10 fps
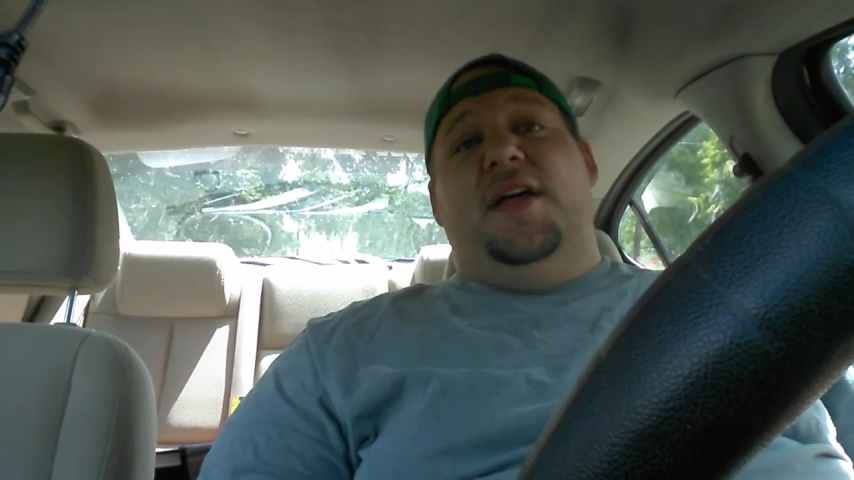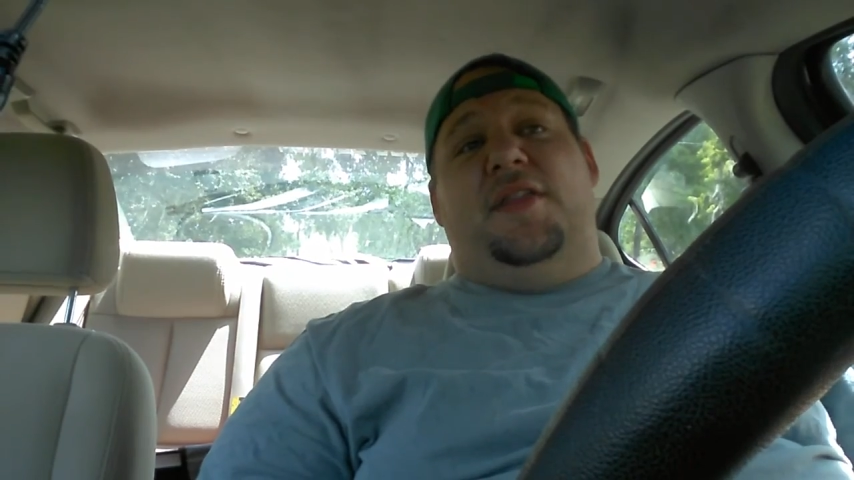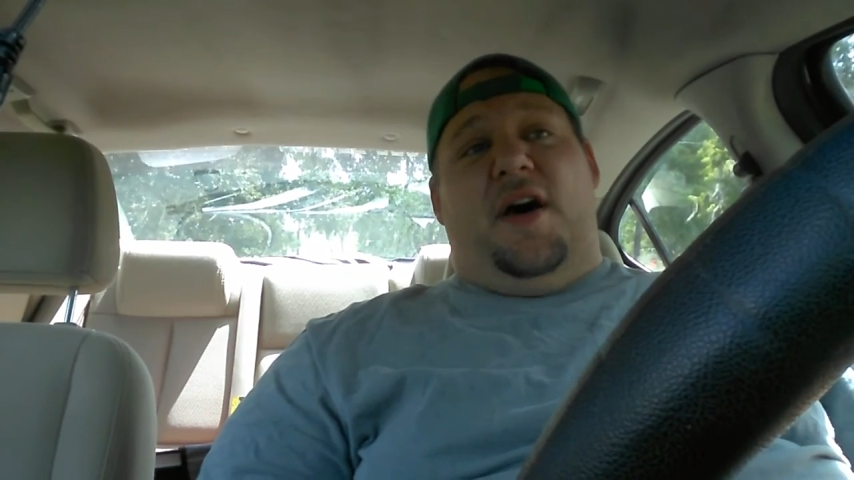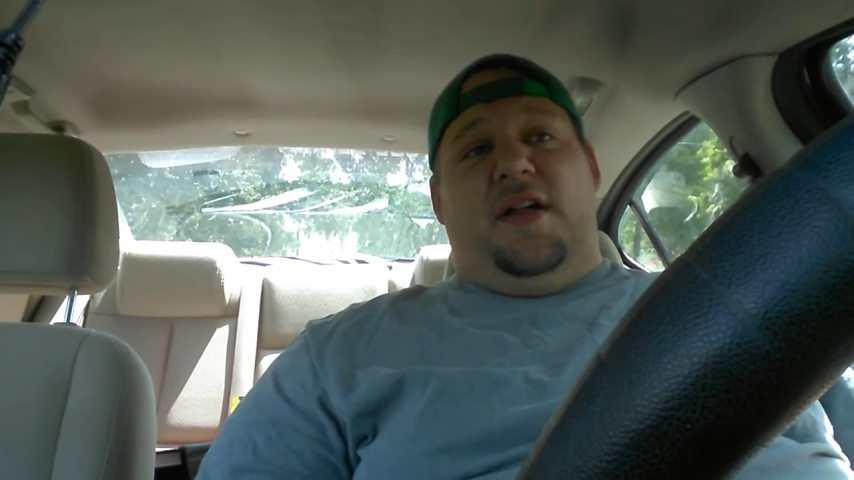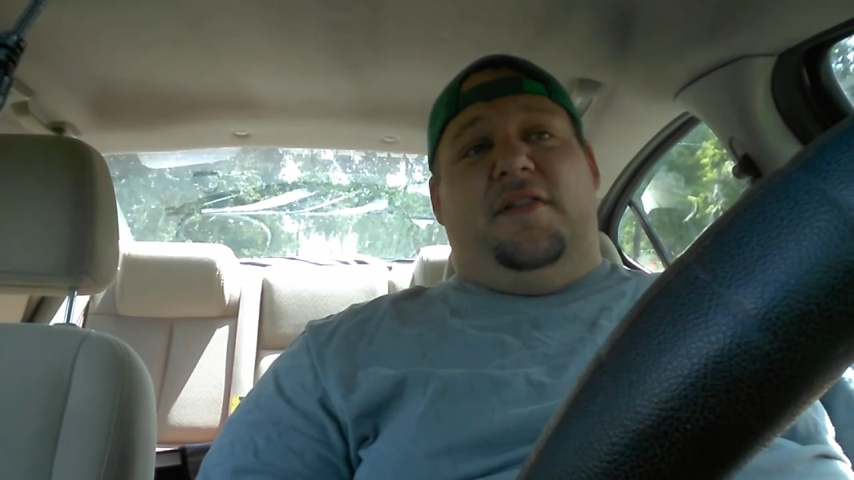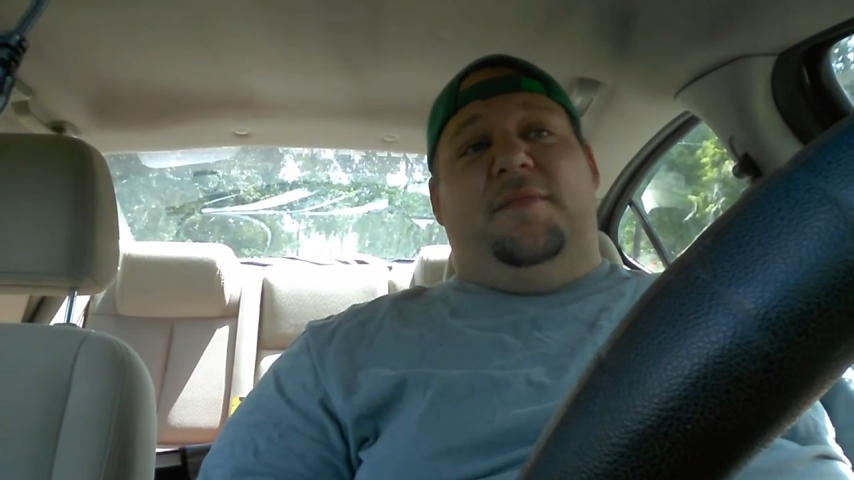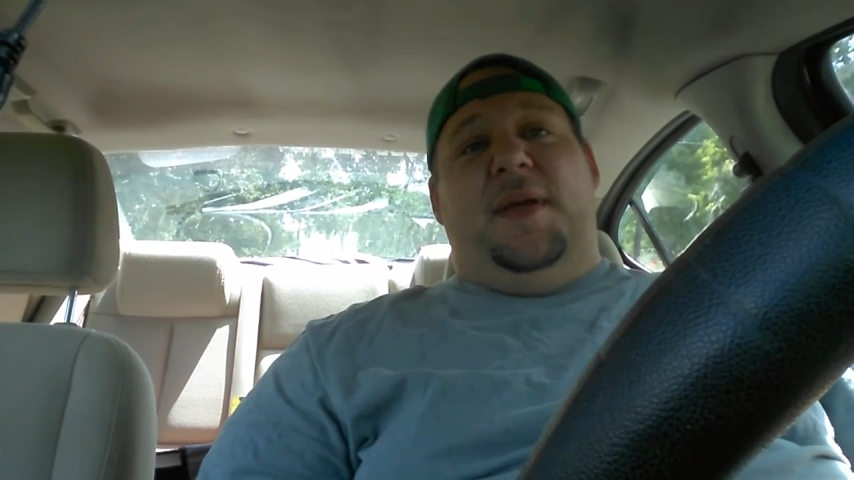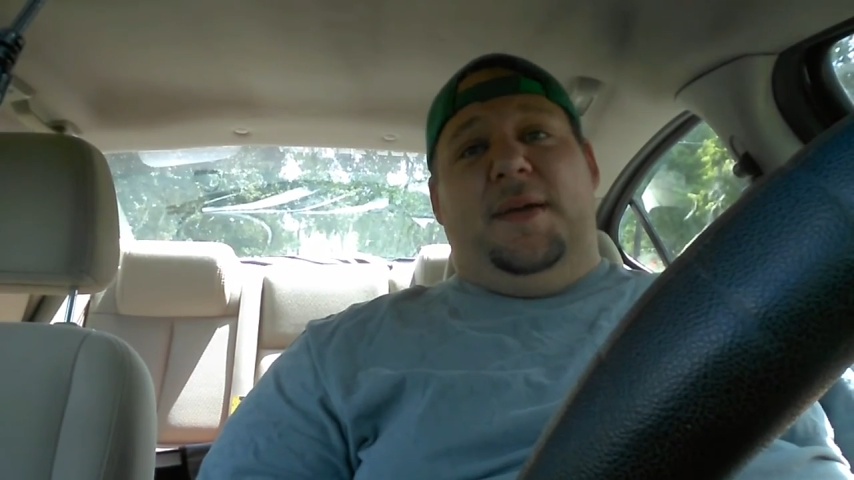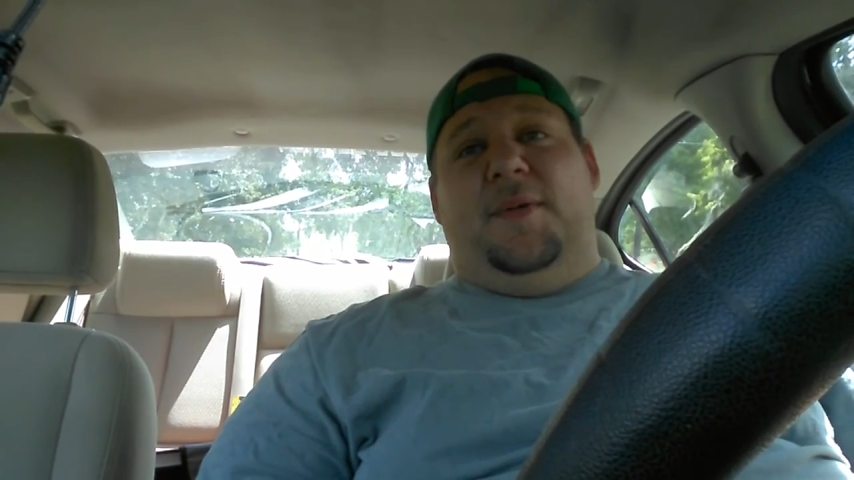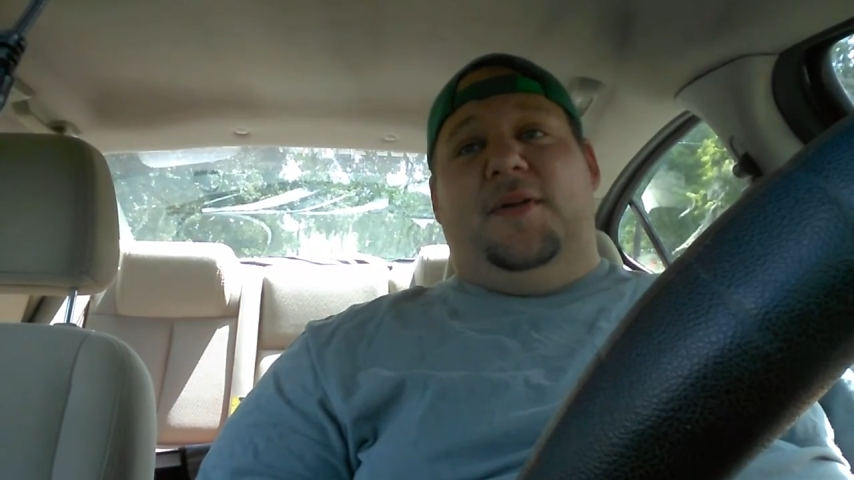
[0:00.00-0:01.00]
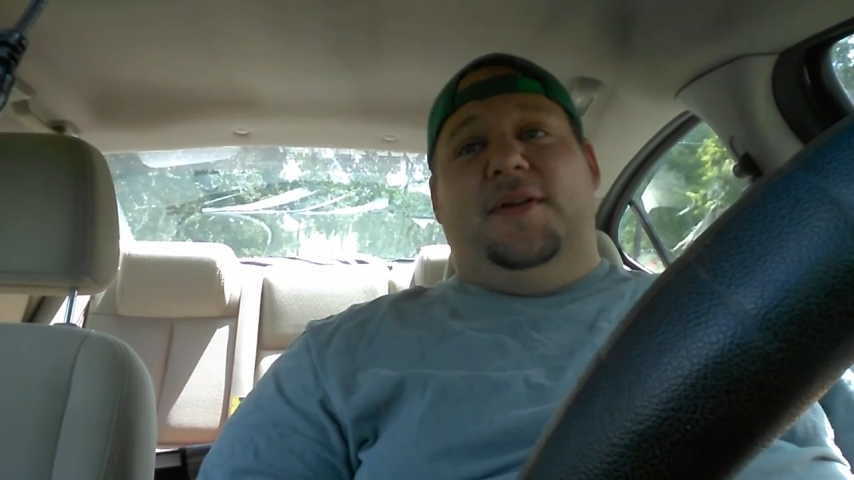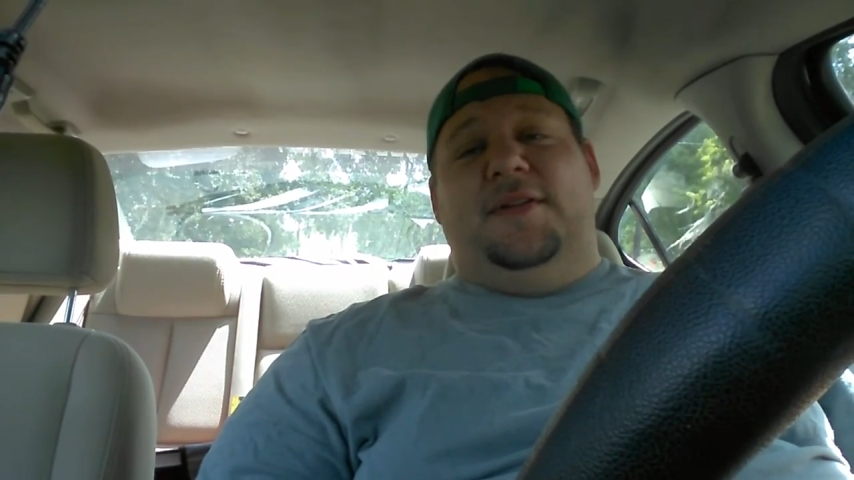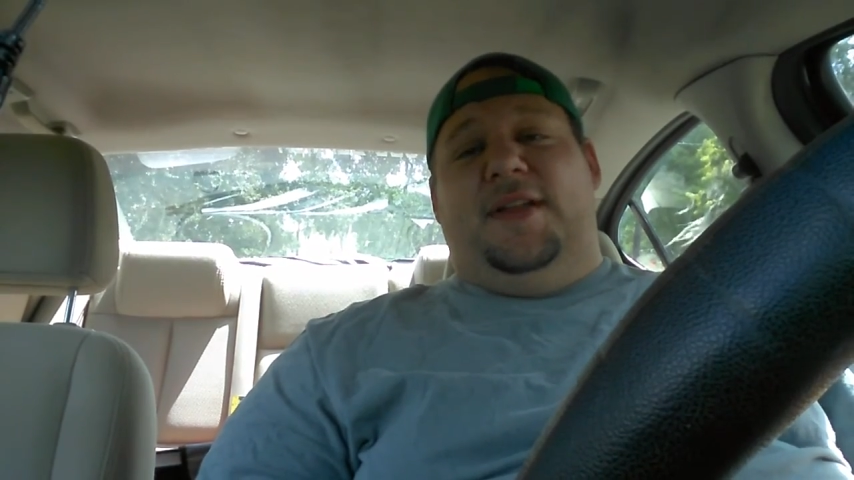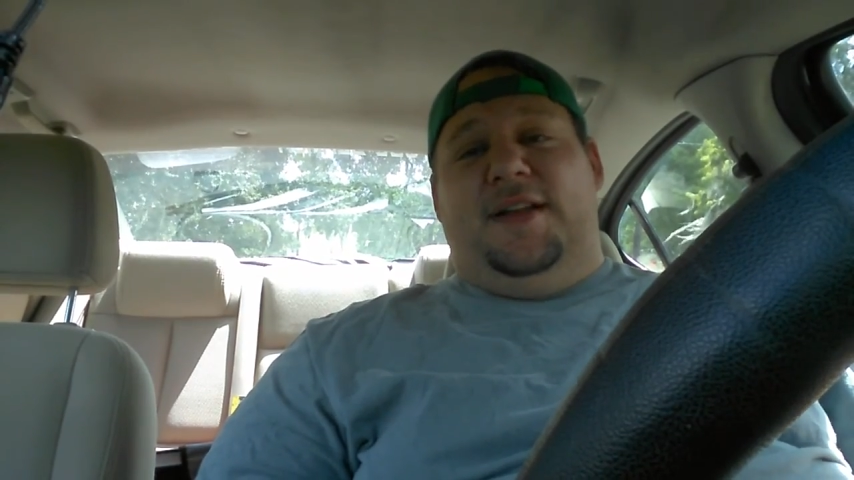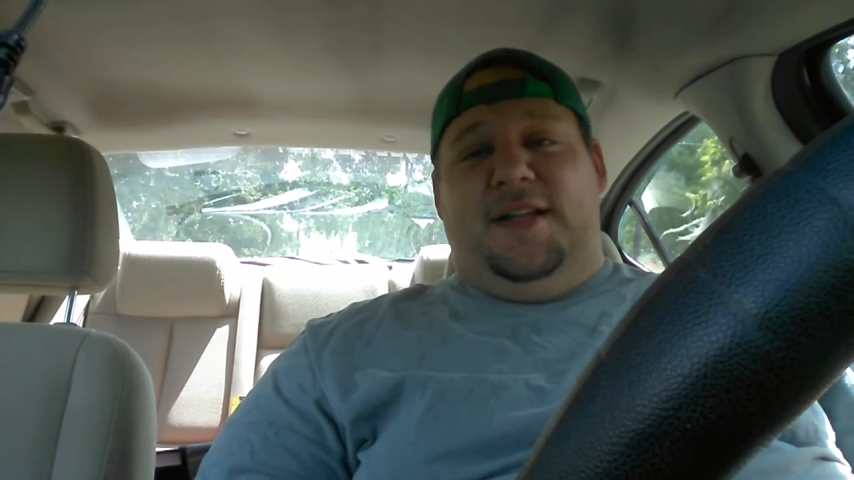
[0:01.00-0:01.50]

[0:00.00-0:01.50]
thought of people that